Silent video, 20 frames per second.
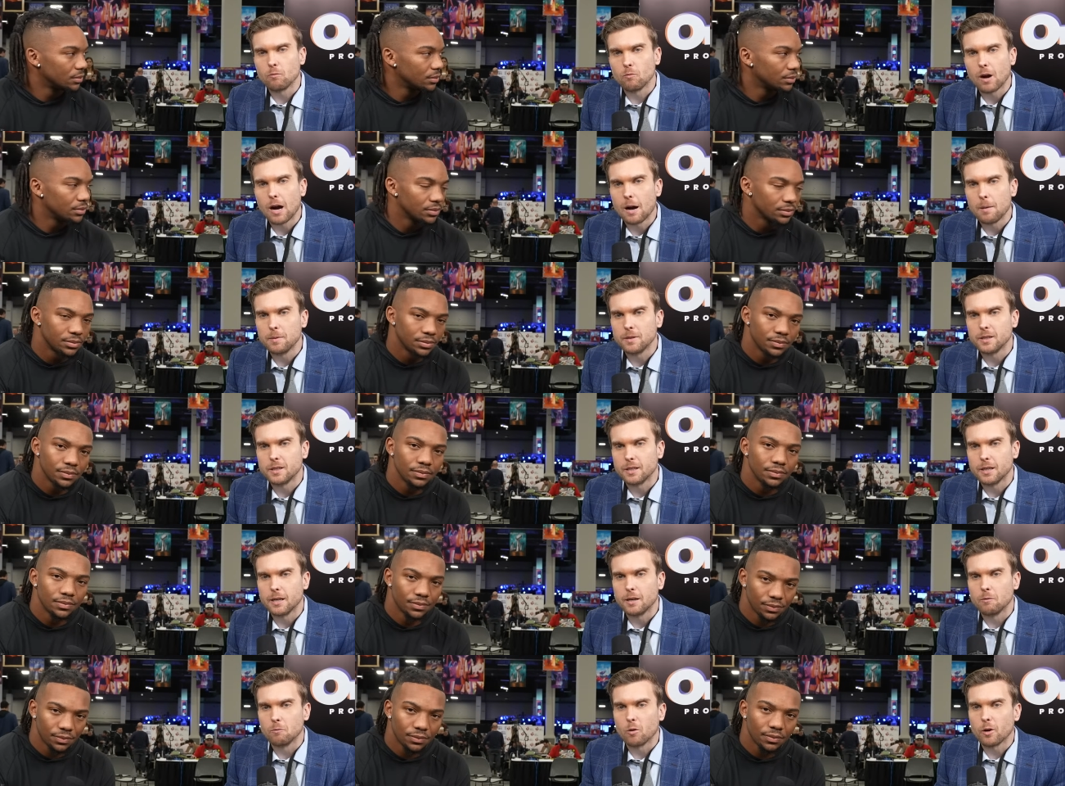
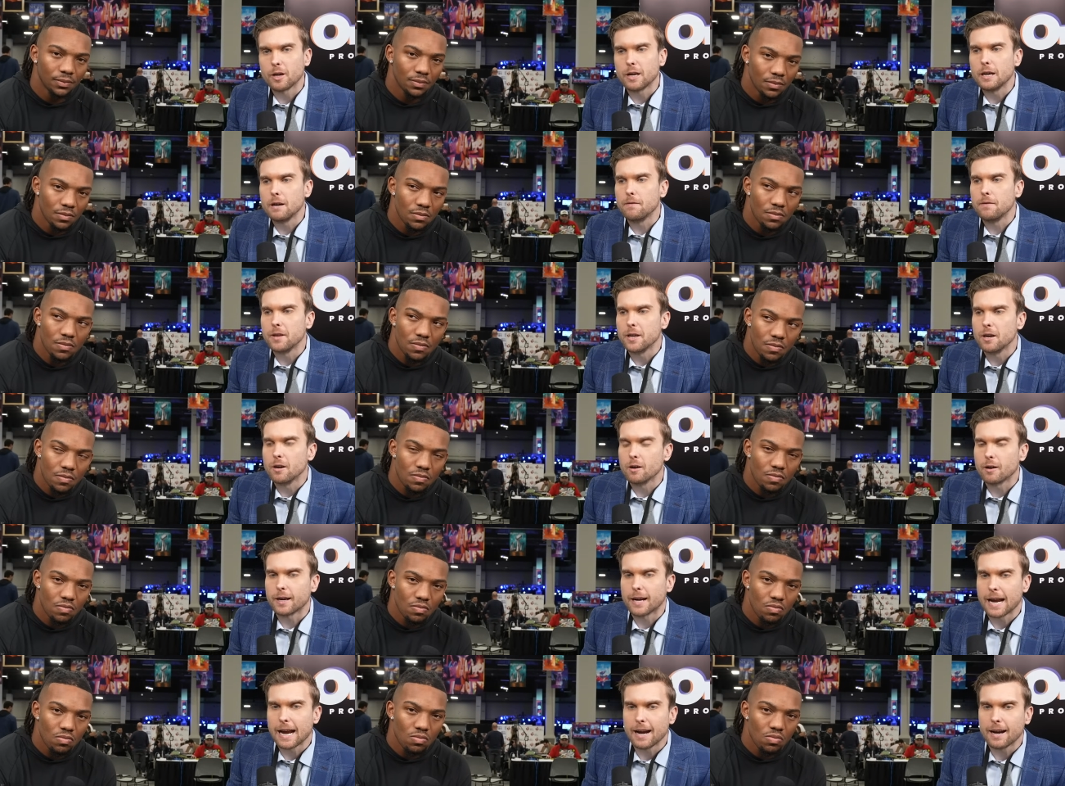Speaker 1: Robinson, Rookie of the Year
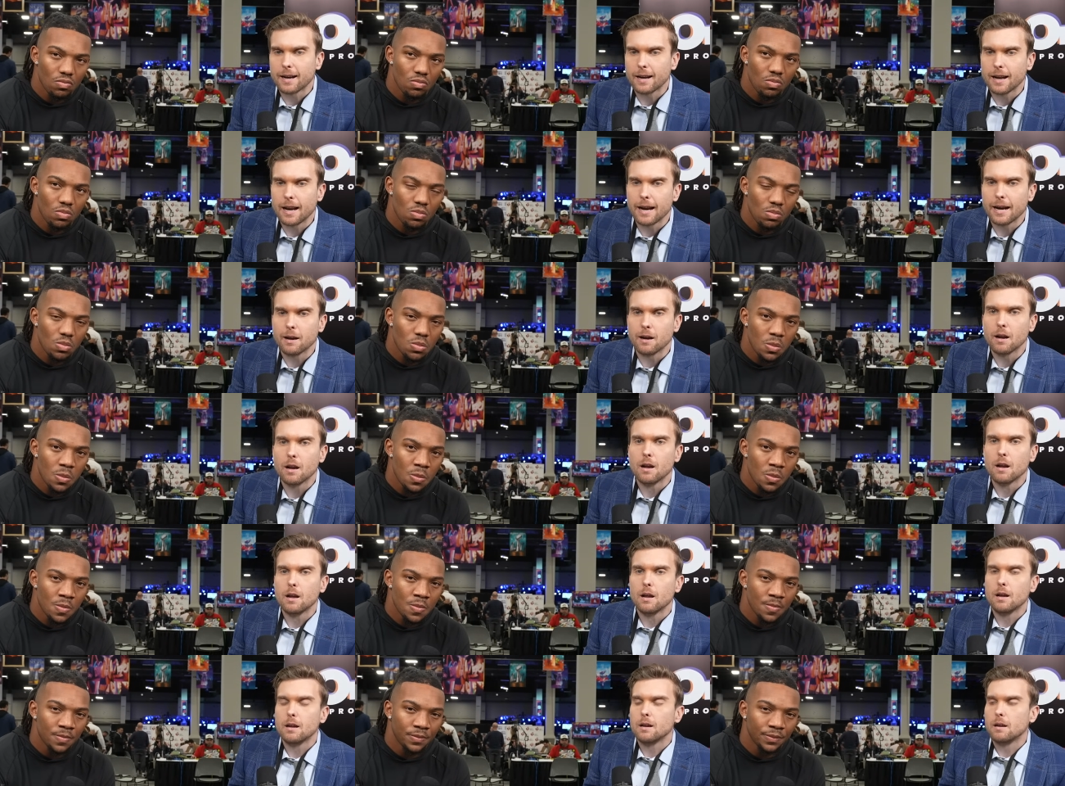candidate,
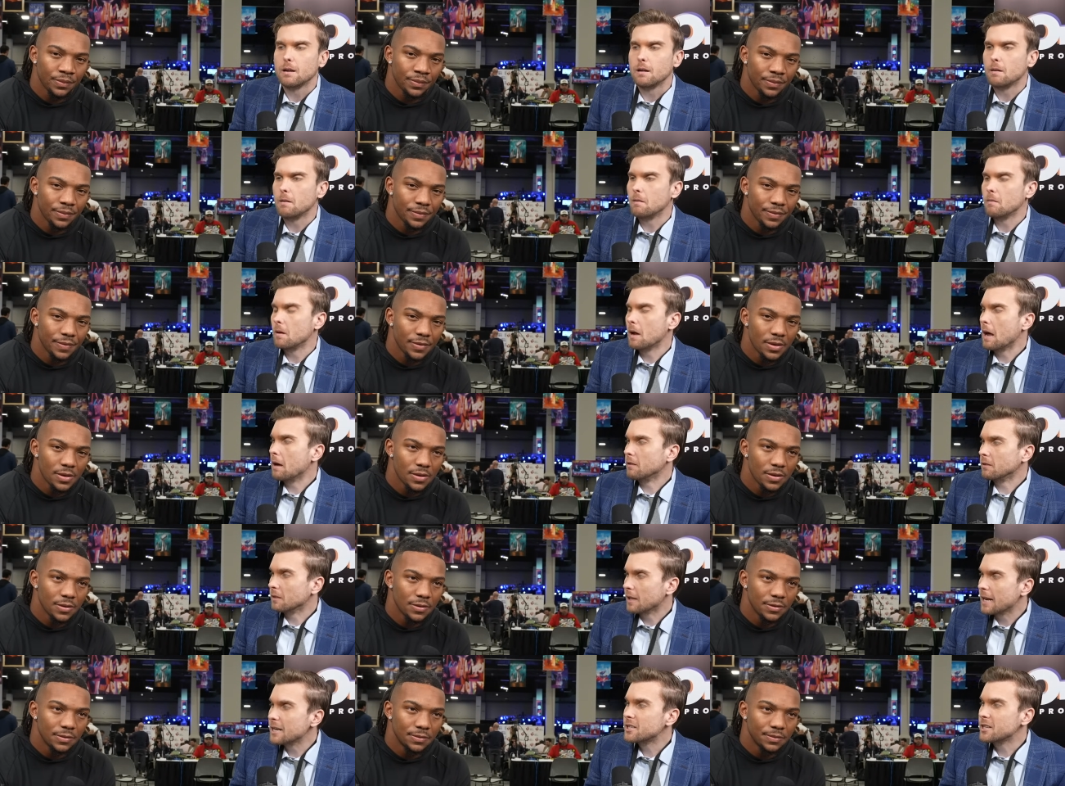a
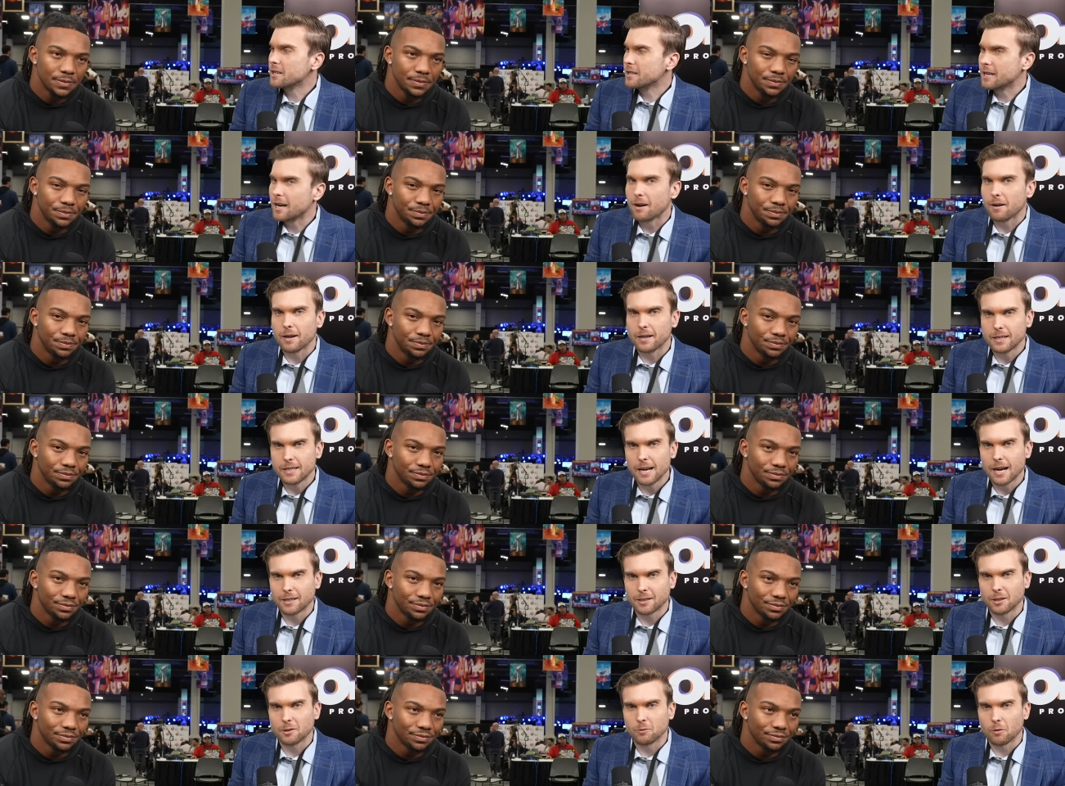legendary
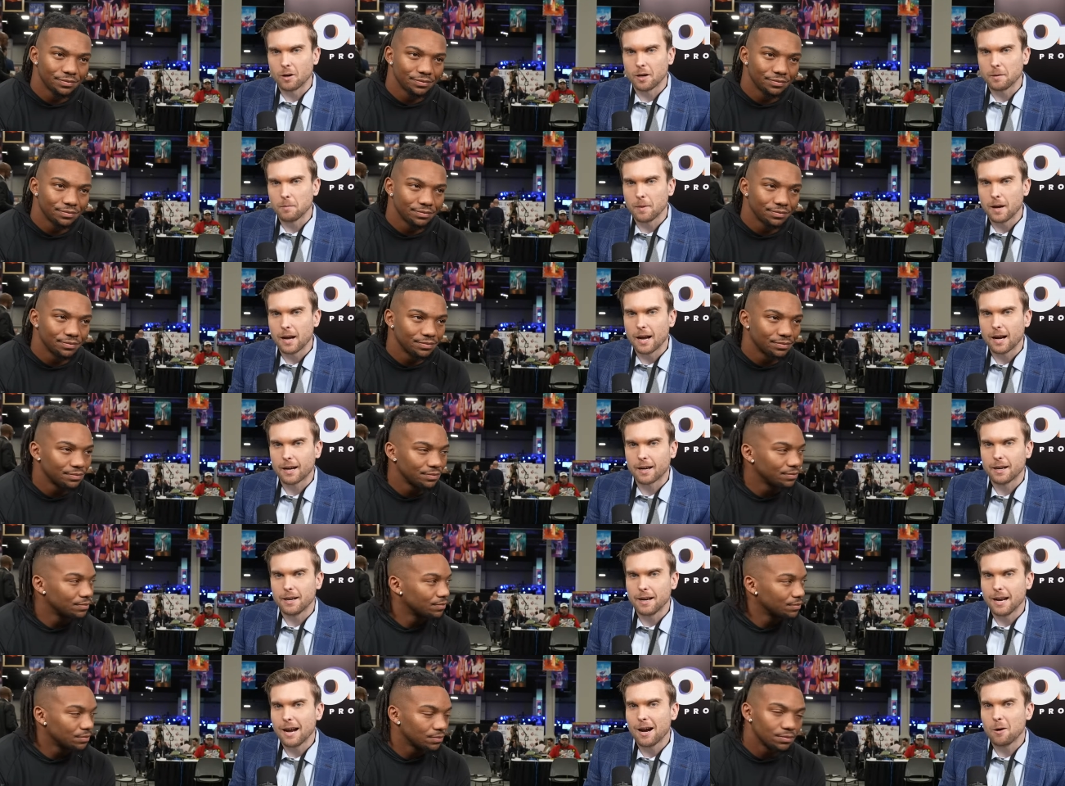Texas running back,
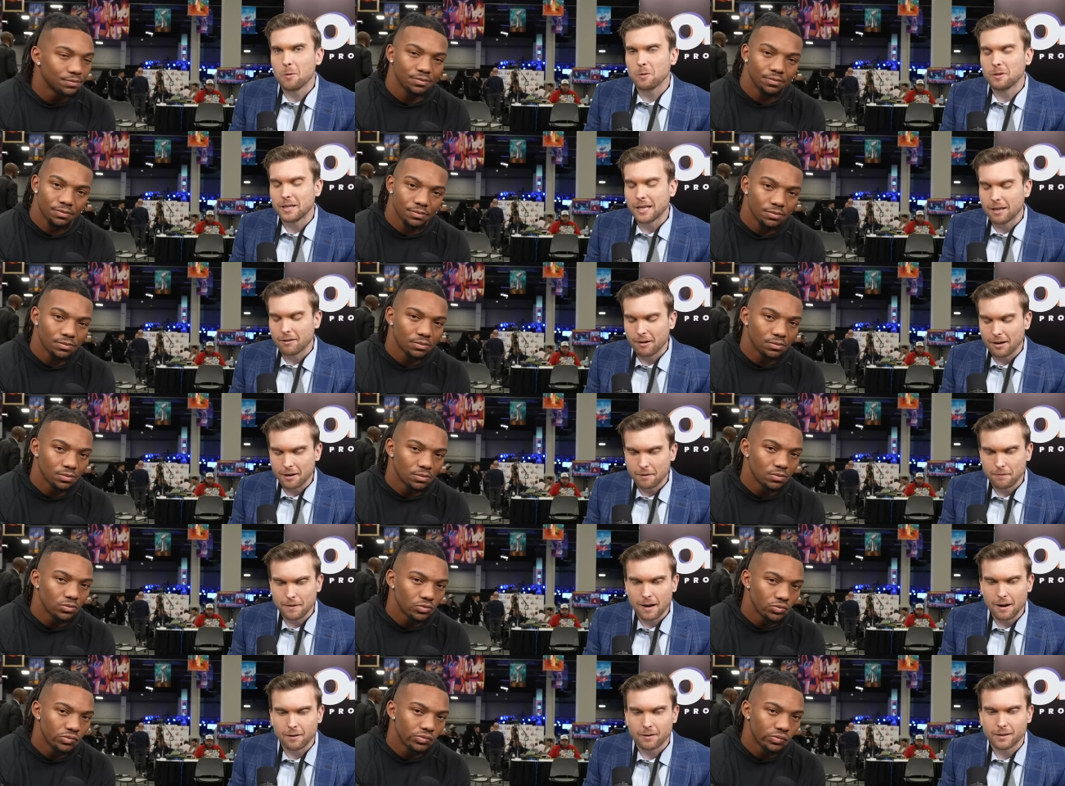now with the Atlanta
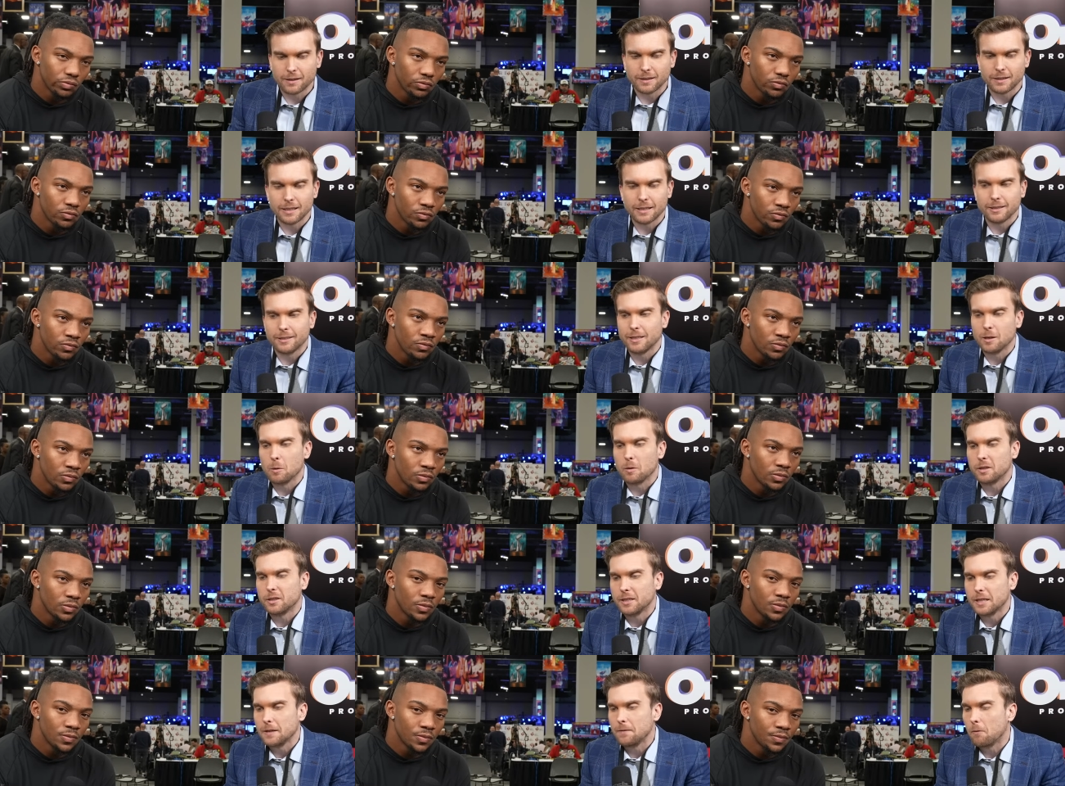Falcons. He's here with
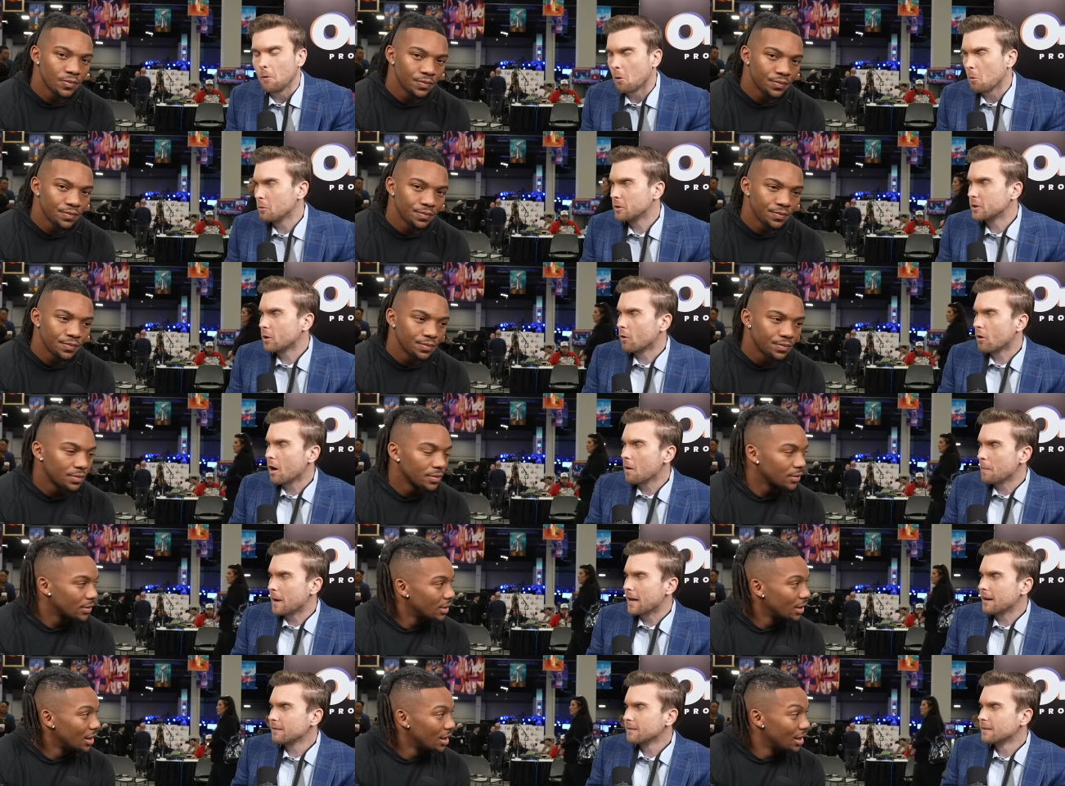C4. What's going on,
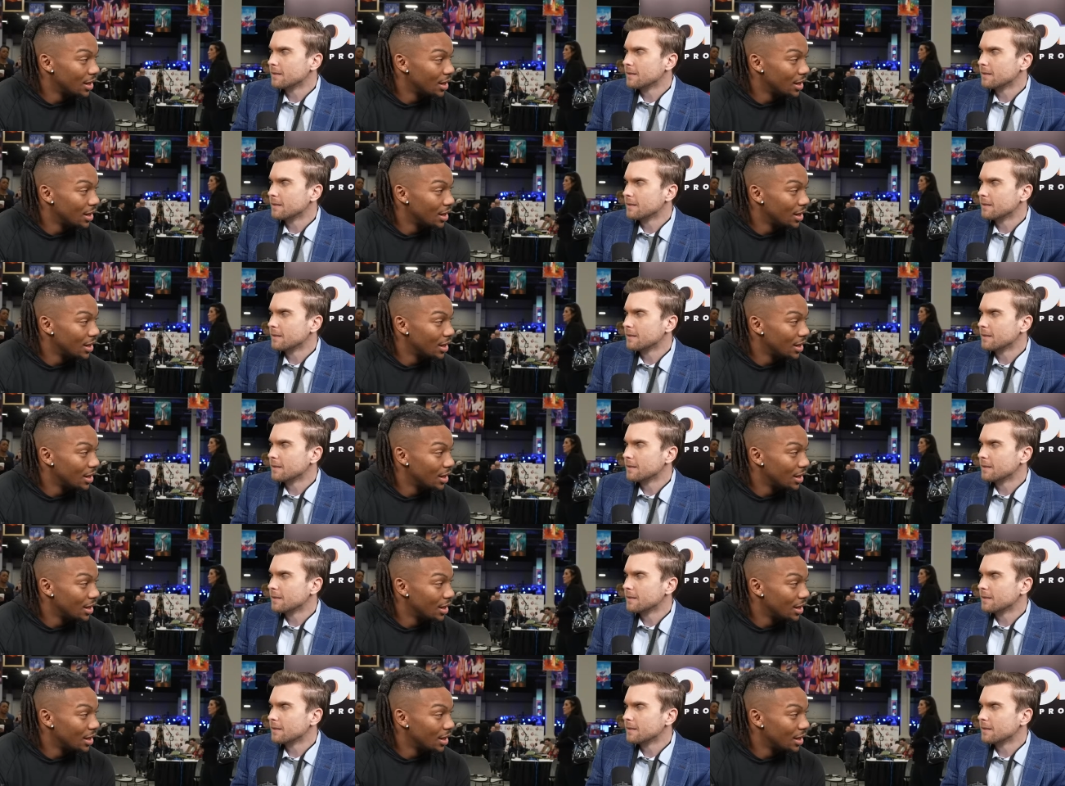man?